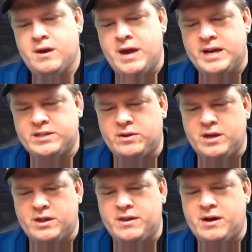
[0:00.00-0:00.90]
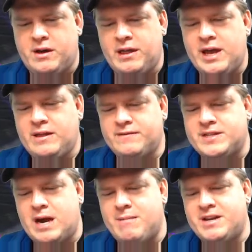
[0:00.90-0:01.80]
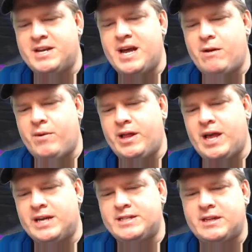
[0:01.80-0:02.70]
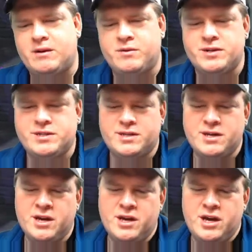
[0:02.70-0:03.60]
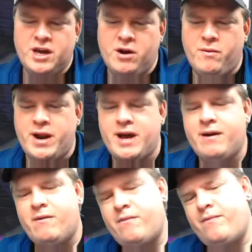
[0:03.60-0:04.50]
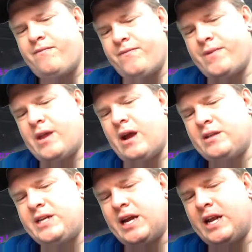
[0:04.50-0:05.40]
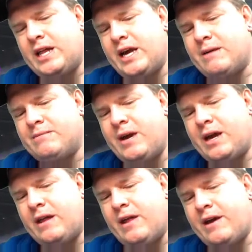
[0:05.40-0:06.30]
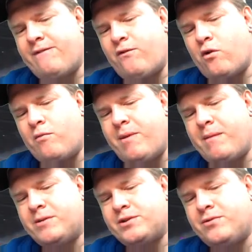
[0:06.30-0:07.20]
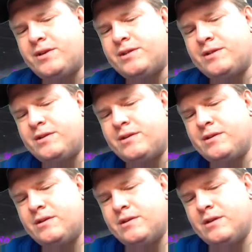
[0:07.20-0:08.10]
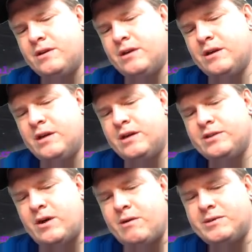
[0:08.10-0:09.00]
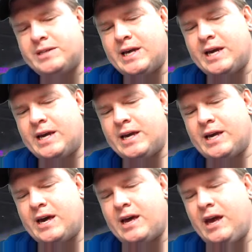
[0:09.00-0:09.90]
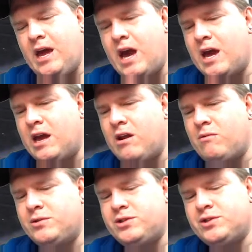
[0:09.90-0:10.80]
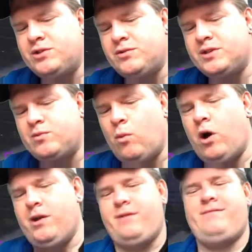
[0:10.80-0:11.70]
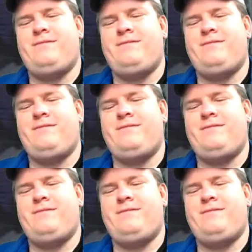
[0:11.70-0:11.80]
Yeah, so the length of time I did not realize that there was, when technically I'm making like 4 paper toys. So I was like, we'll just do this one.